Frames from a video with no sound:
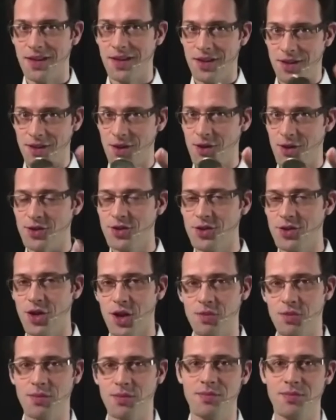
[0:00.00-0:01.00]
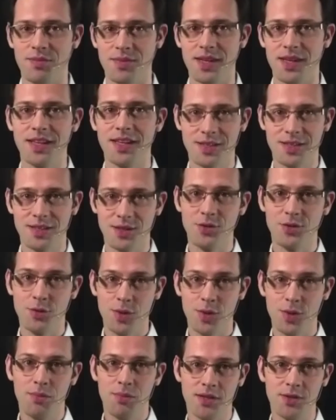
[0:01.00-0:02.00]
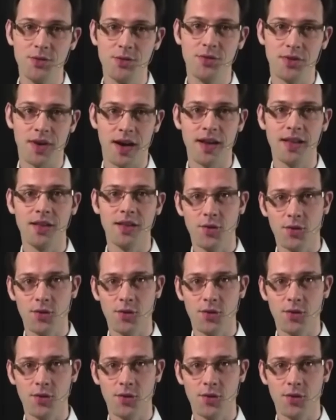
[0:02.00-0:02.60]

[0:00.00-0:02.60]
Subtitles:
Your job will be to find